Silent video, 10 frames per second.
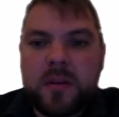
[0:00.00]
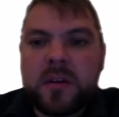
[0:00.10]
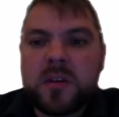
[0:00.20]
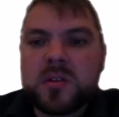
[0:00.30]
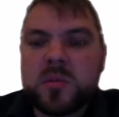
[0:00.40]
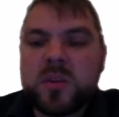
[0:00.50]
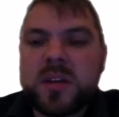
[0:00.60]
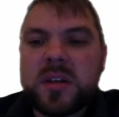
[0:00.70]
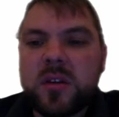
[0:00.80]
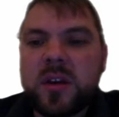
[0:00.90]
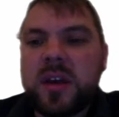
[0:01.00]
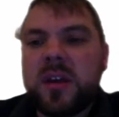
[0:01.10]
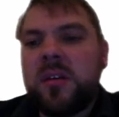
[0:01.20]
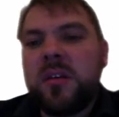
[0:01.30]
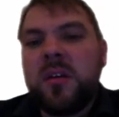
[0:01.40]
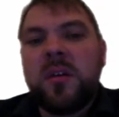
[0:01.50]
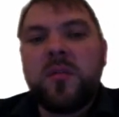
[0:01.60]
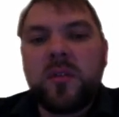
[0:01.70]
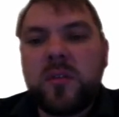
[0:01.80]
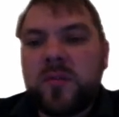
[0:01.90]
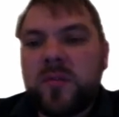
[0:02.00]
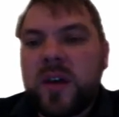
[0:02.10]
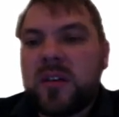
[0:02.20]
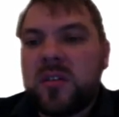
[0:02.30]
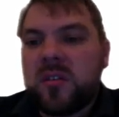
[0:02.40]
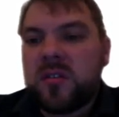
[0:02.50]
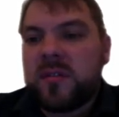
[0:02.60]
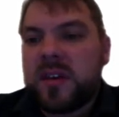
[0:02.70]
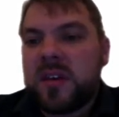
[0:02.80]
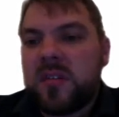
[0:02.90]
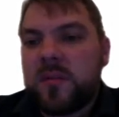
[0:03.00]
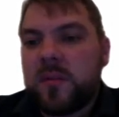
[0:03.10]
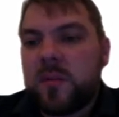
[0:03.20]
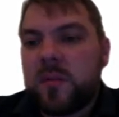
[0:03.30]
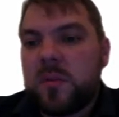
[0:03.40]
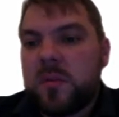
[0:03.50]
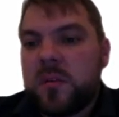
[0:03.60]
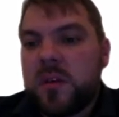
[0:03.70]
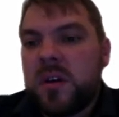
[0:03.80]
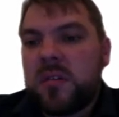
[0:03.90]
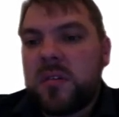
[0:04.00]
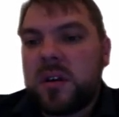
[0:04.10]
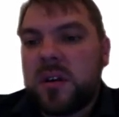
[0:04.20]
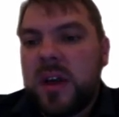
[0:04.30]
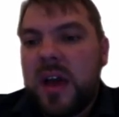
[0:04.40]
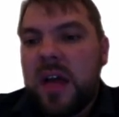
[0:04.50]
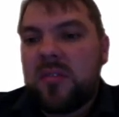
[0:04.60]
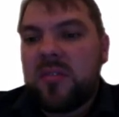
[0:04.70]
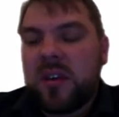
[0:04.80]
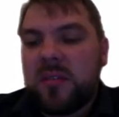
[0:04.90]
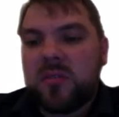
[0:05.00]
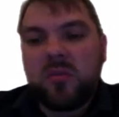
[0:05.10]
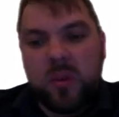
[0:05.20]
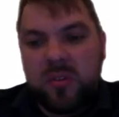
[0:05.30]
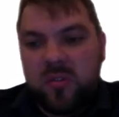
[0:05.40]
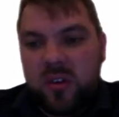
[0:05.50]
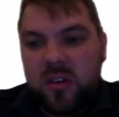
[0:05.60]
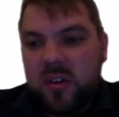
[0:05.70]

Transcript: So we're looking for the factors of 84 that can add to give us 20.